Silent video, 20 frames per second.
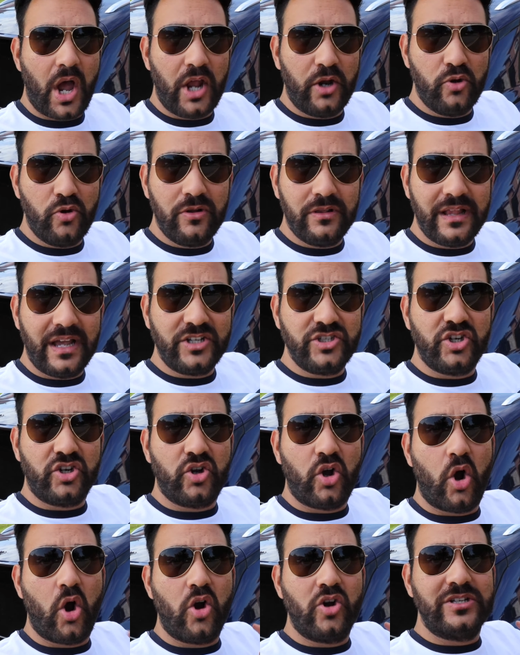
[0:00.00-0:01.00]
I know
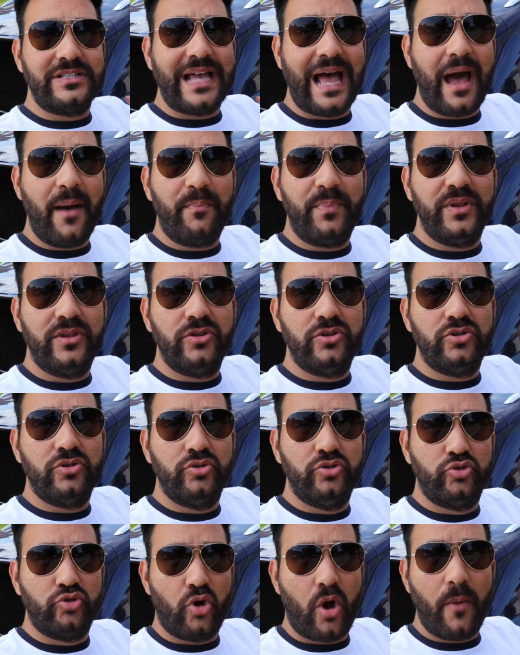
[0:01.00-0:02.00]
electric cars happen
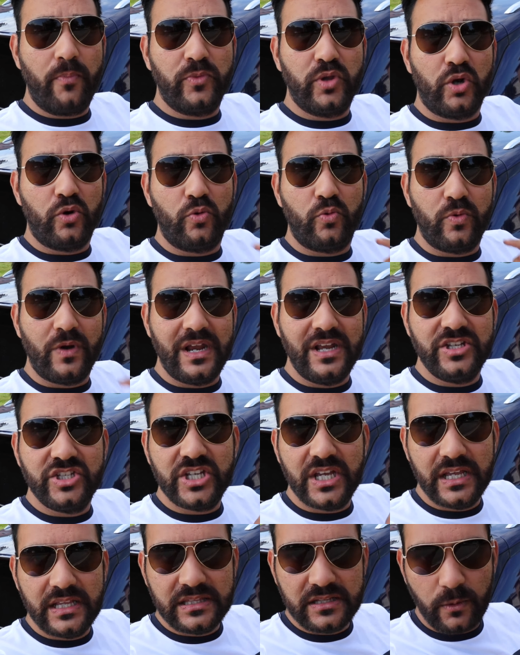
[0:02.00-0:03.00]
to drop their
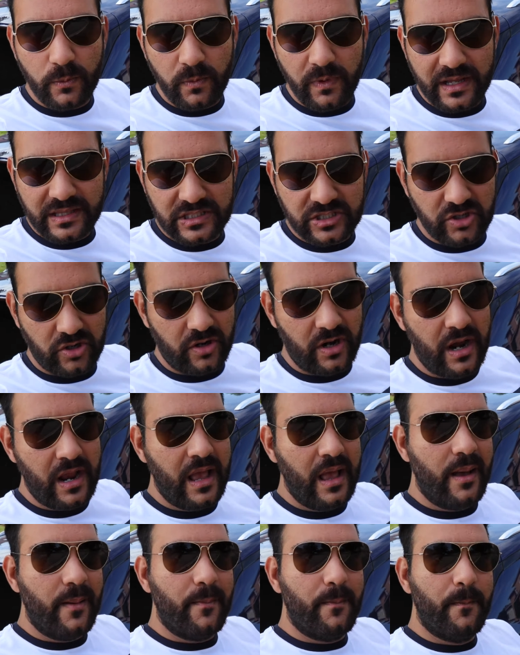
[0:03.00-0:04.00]
range in the winter,
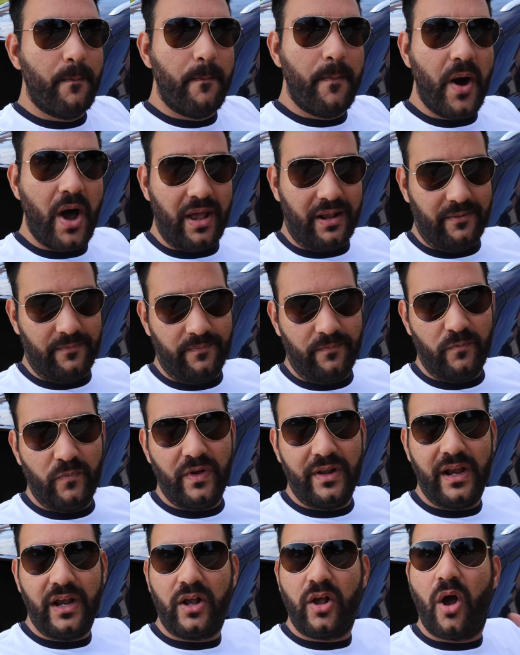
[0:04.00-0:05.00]
but
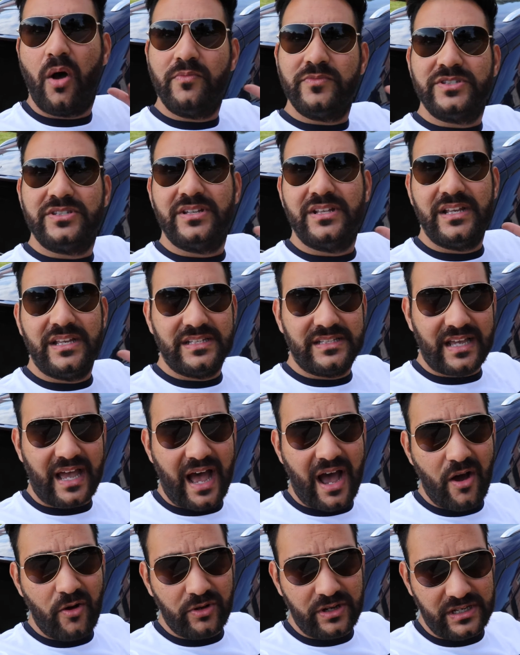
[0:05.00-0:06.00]
when it comes to these
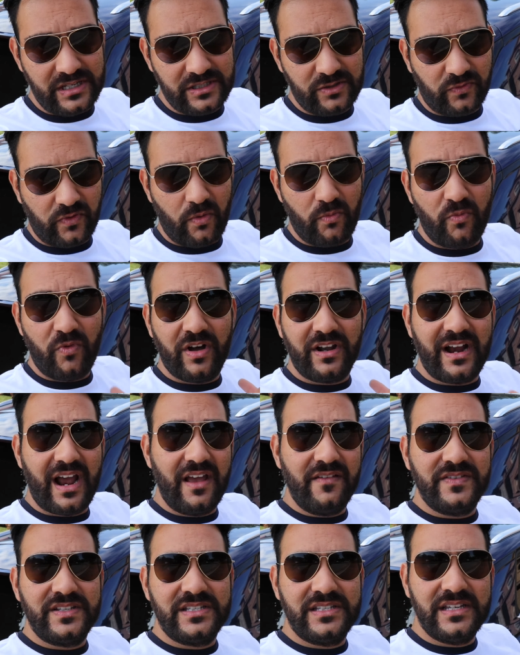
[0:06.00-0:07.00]
Audis, from what
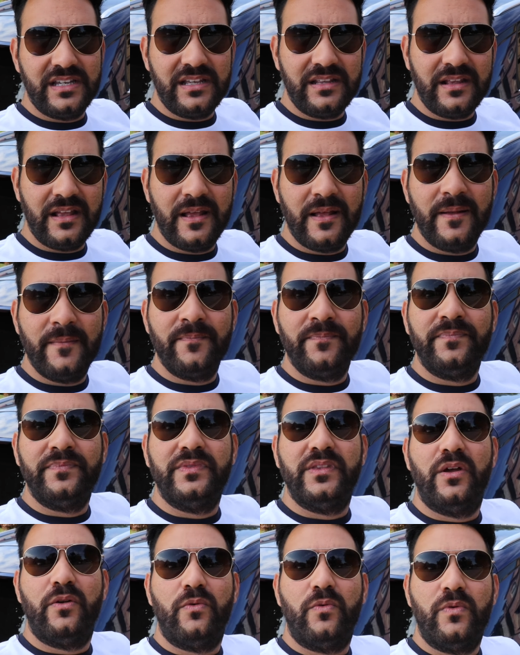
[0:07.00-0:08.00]
I've seen,
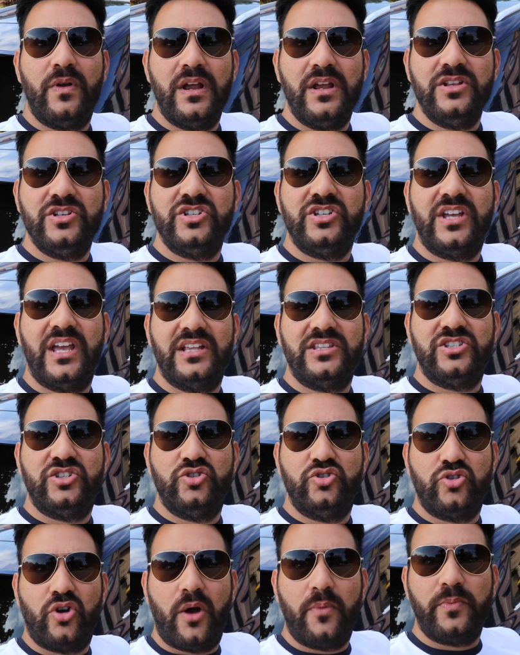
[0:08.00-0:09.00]
the range gets
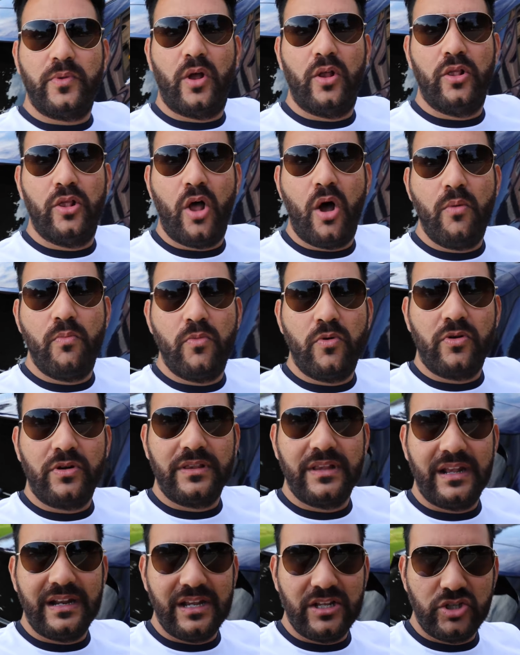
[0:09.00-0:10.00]
dropped a lot more
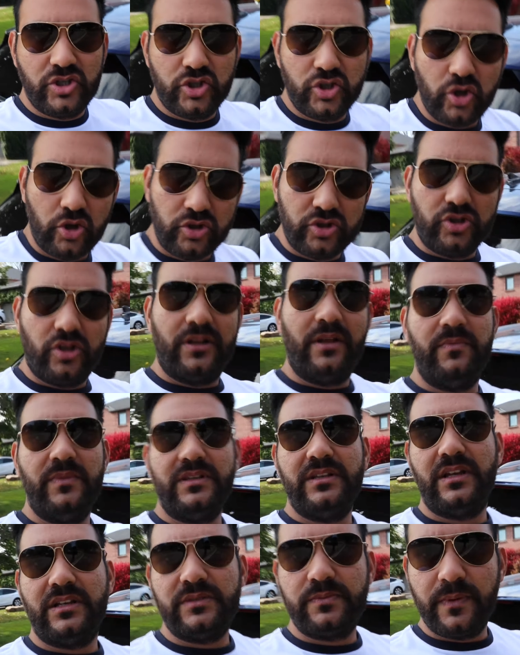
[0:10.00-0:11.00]
than it should. So let
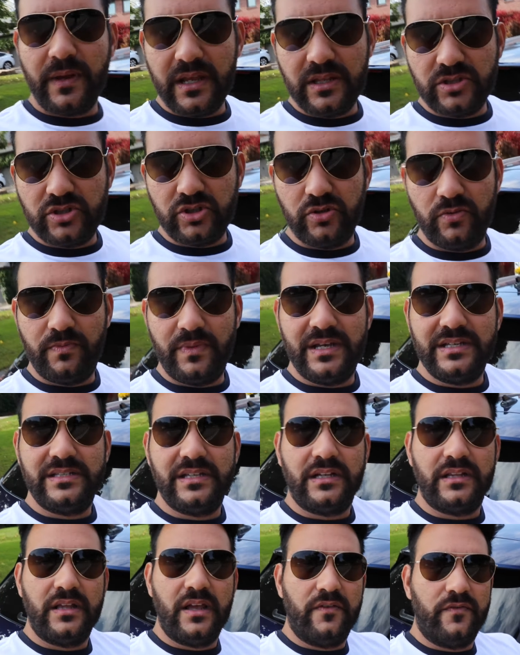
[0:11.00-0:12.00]
me explain to you.
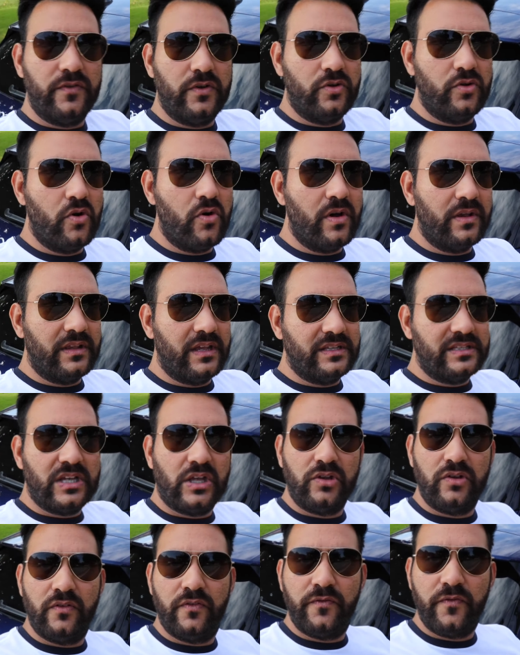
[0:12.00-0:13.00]
Basically, if you go and they
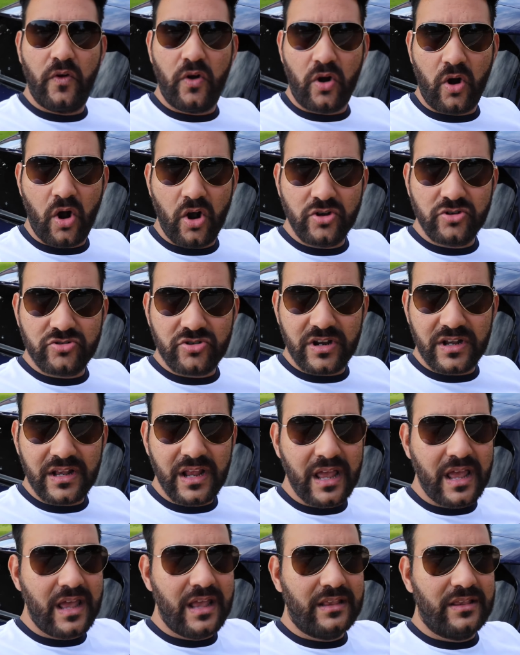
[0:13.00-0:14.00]
tell you 400,
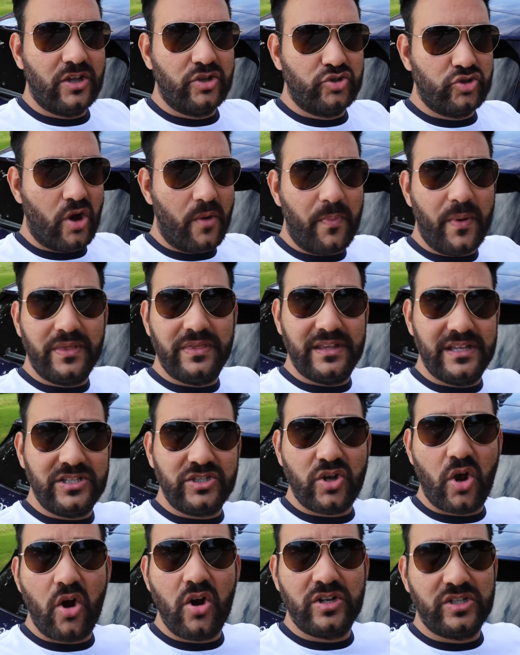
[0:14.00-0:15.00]
the drop on
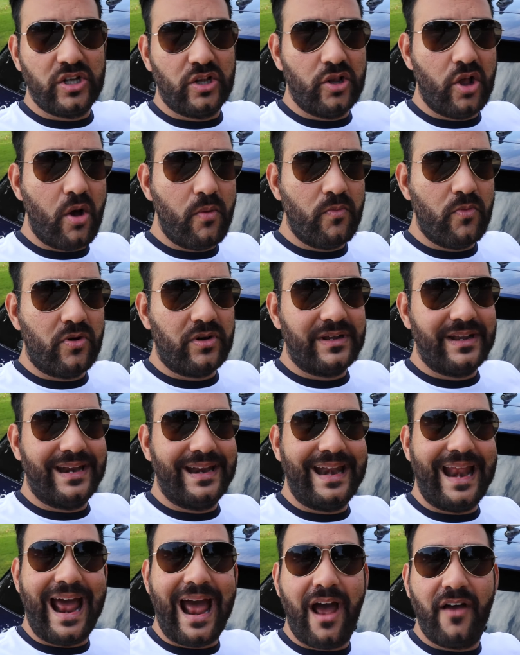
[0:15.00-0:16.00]
this car is a lot more than
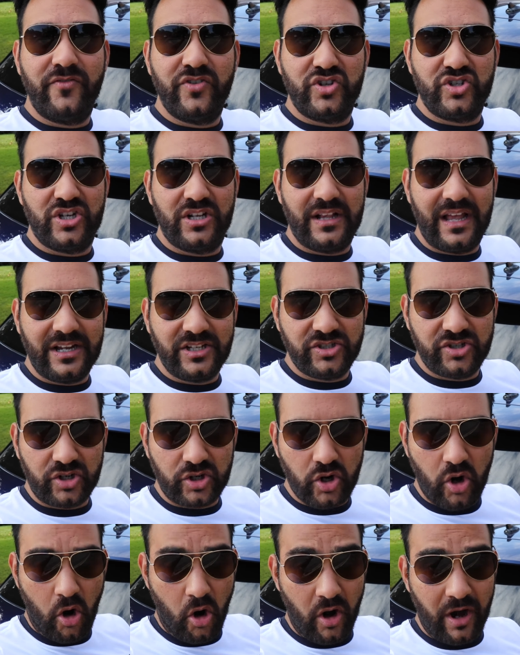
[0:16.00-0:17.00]
an average
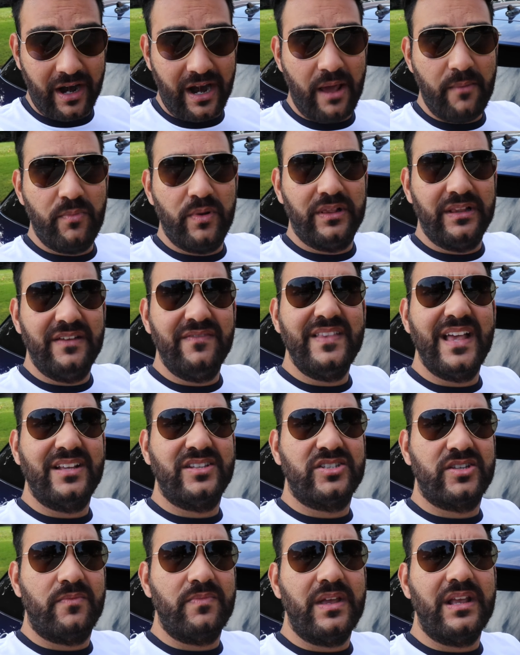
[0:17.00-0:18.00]
electric car. And I believe
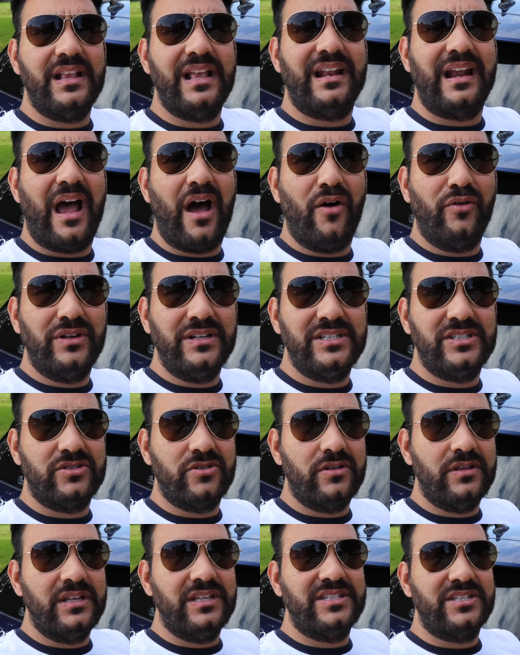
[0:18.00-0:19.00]
that's something that Audi
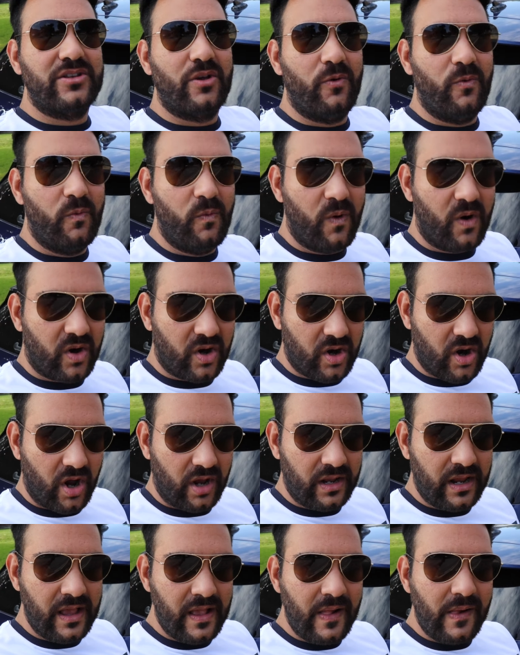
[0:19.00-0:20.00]
still needs to work
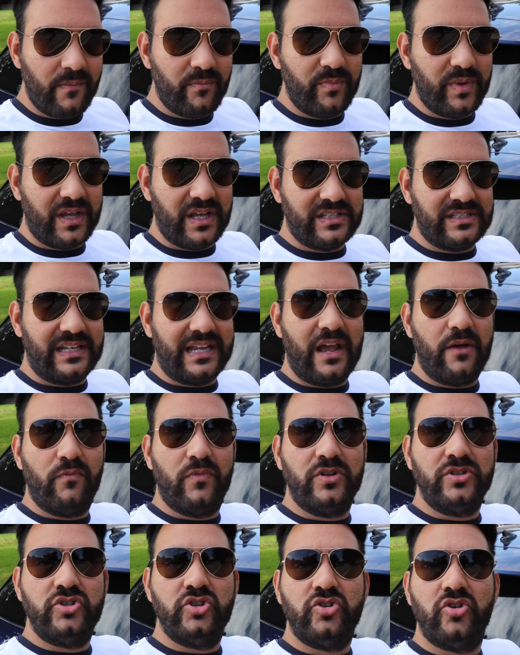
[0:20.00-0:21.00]
on. Because again,
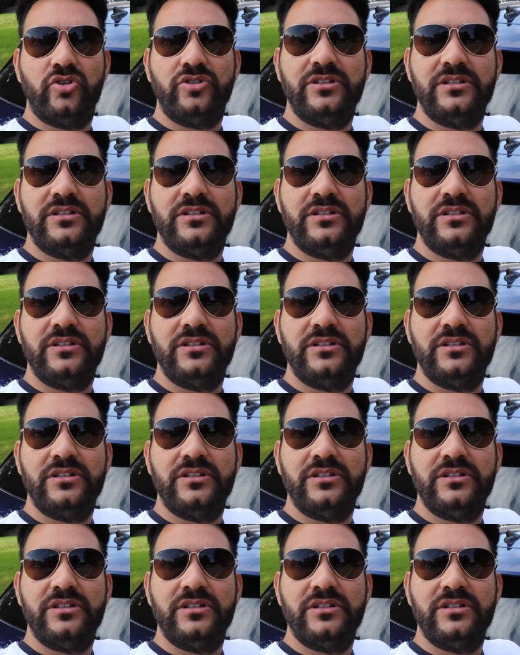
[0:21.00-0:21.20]
once you go